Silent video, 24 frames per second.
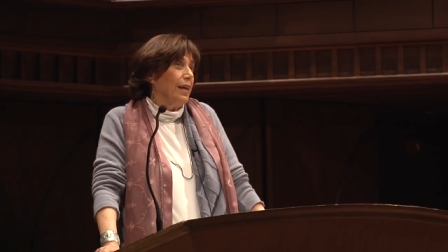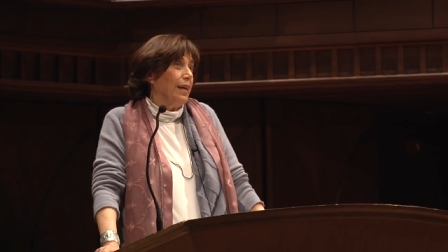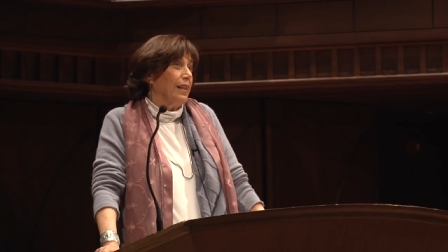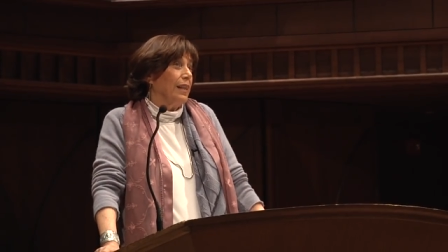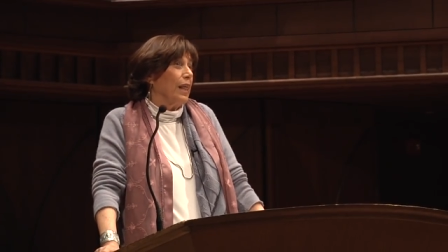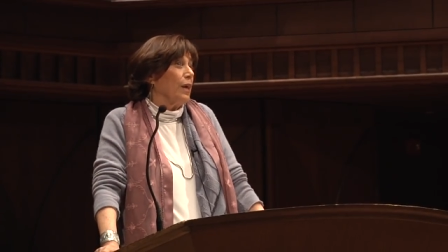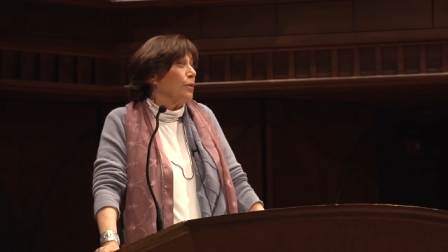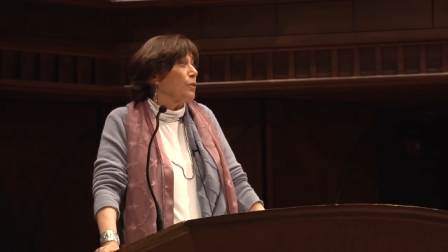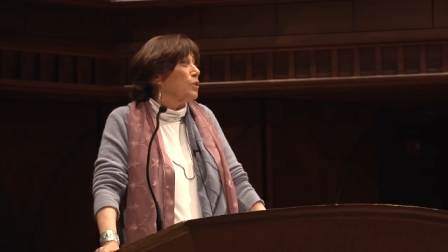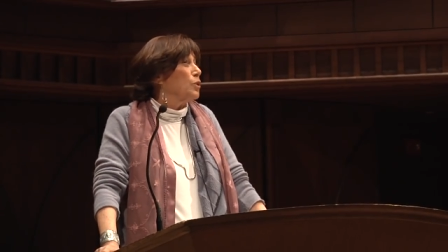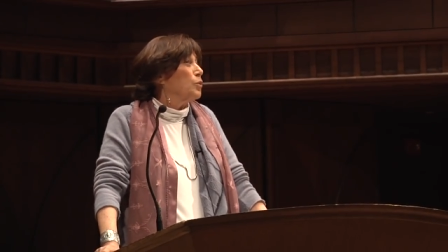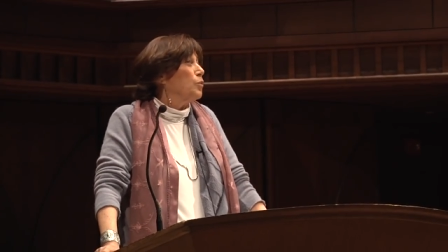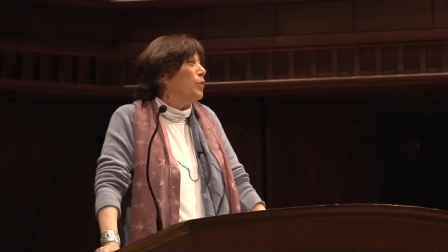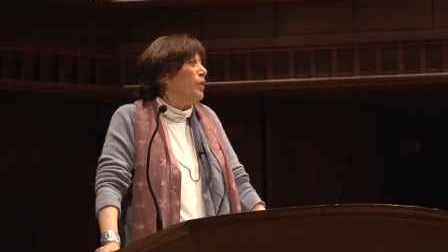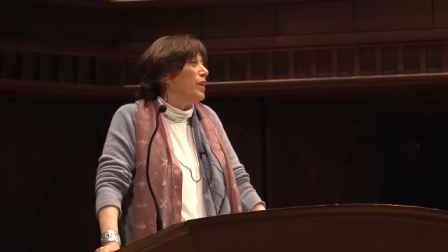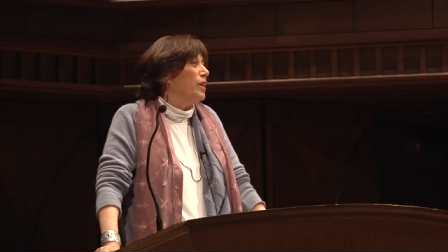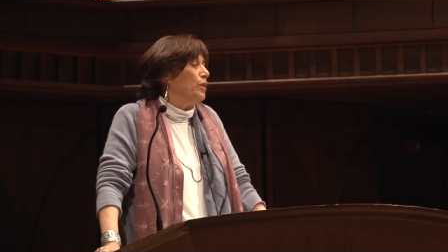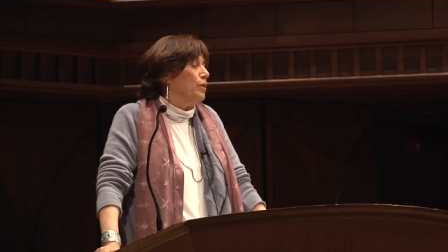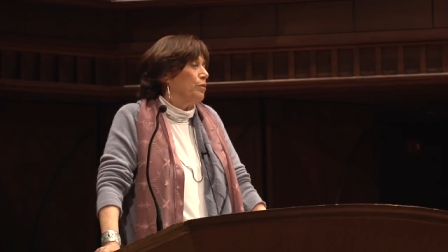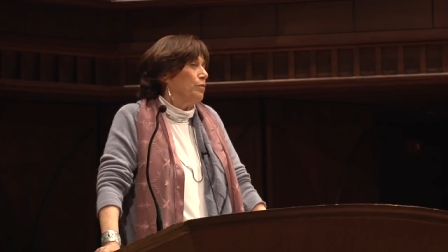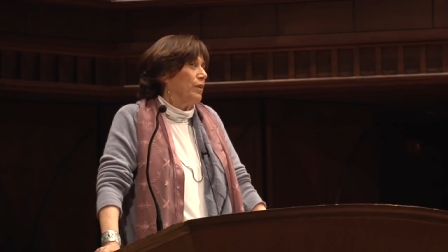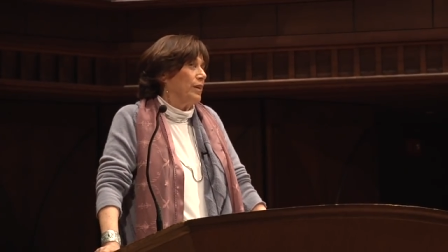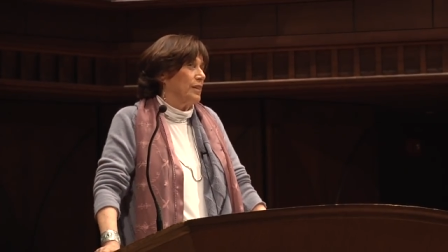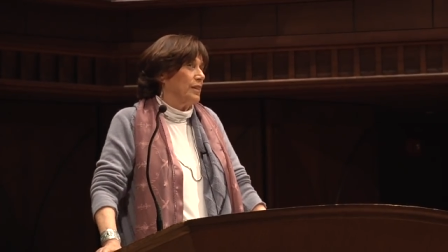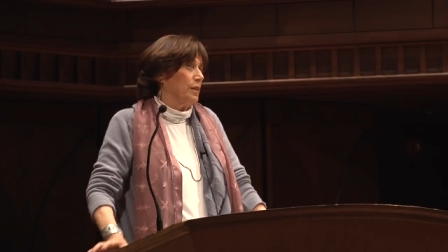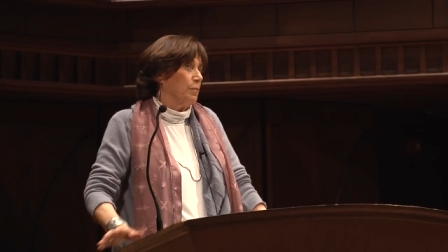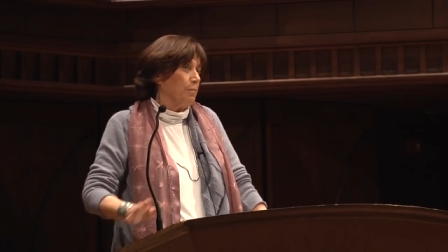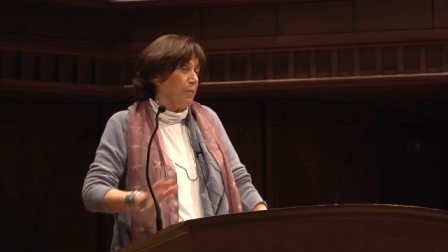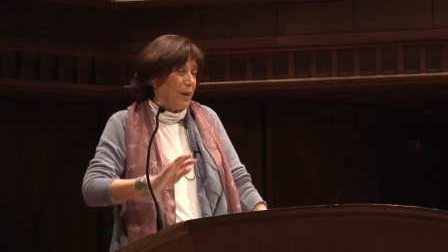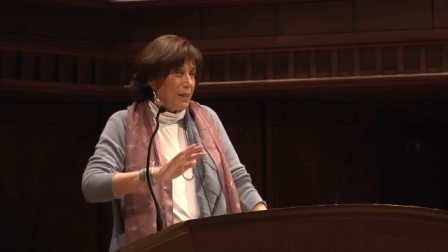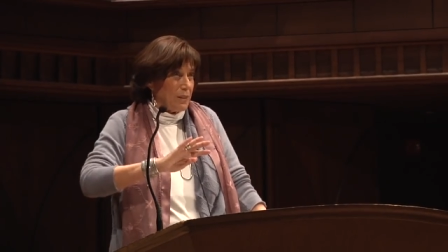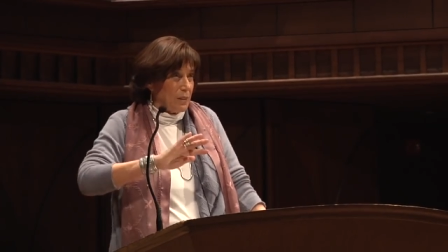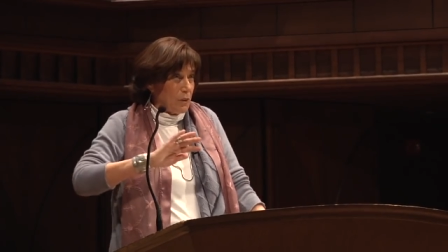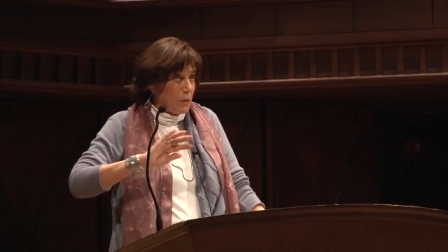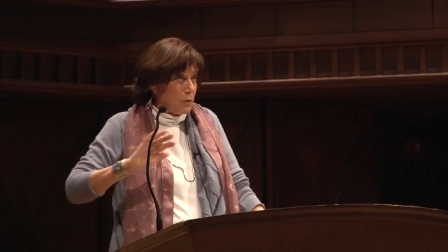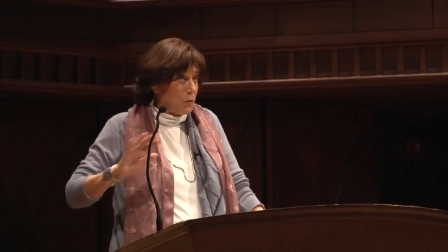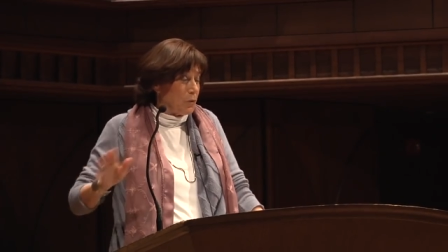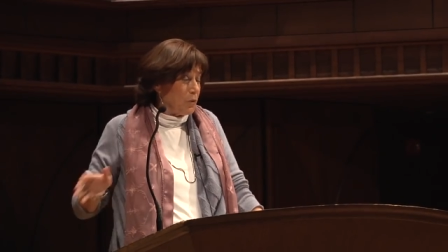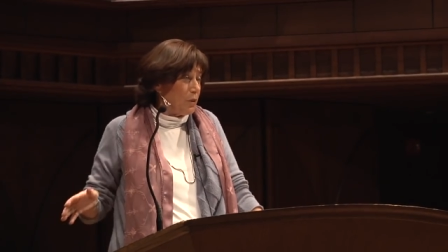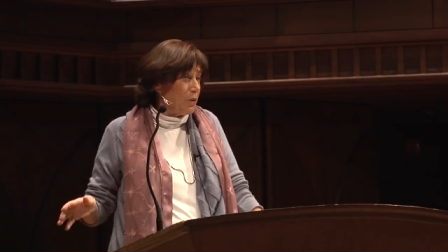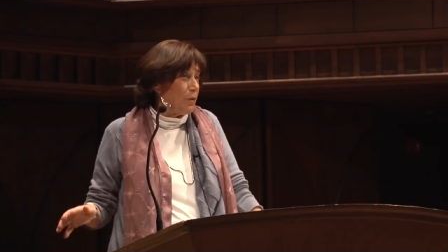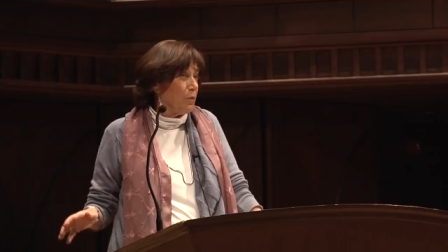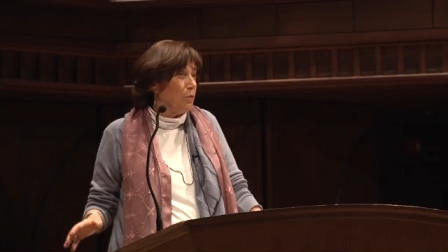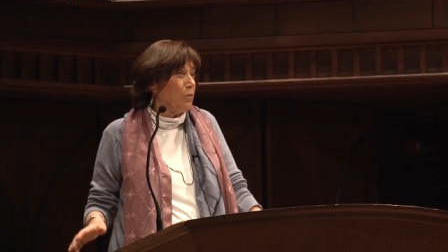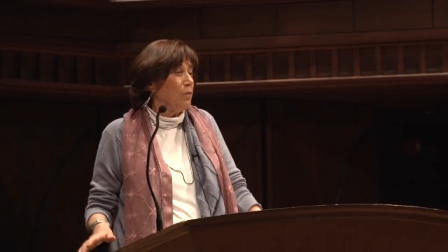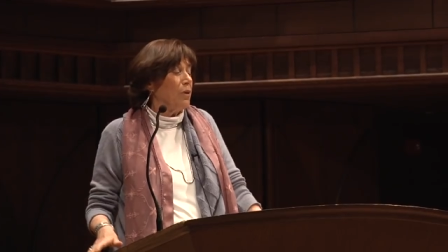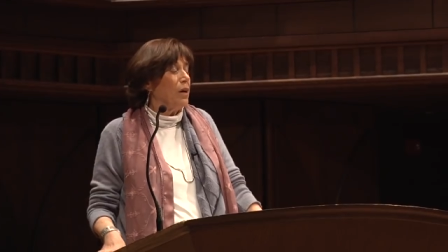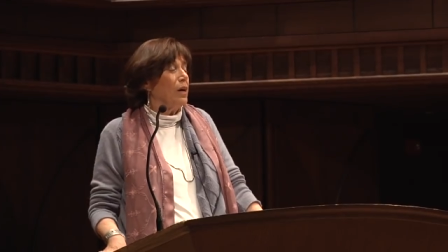there were 20 of us. The buses couldn't
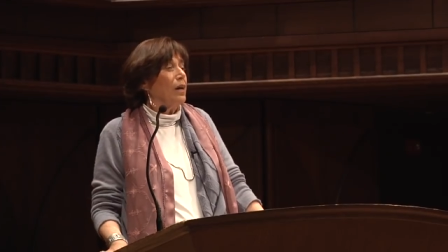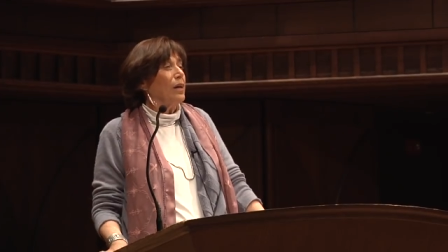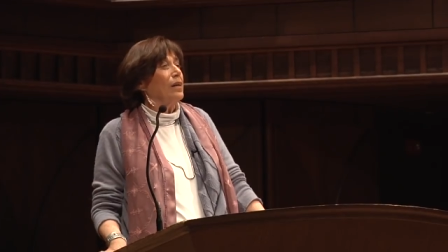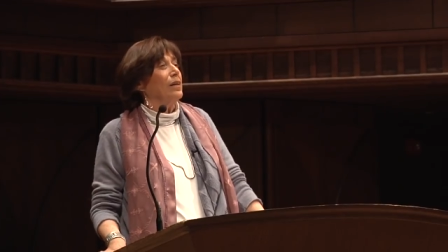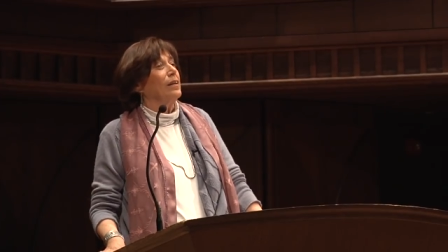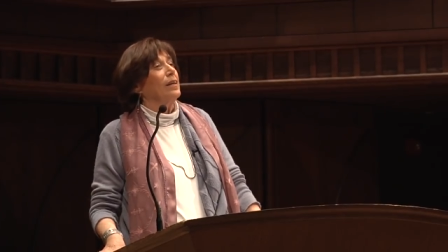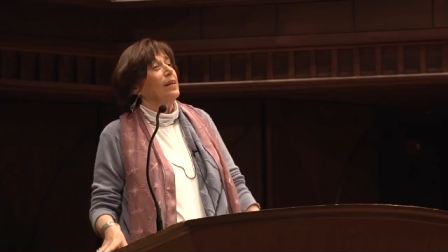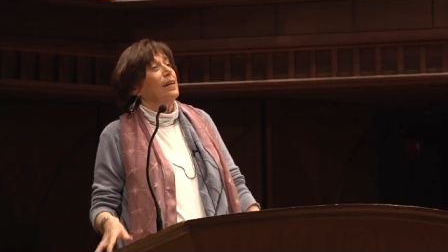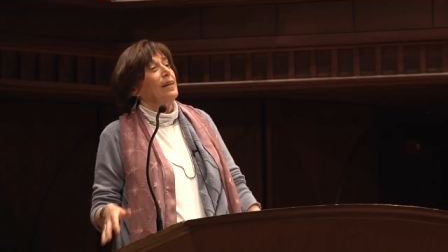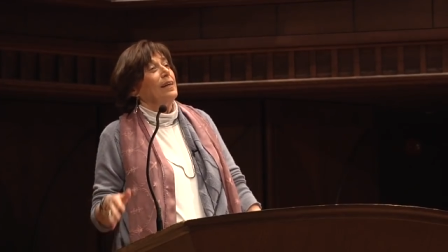run.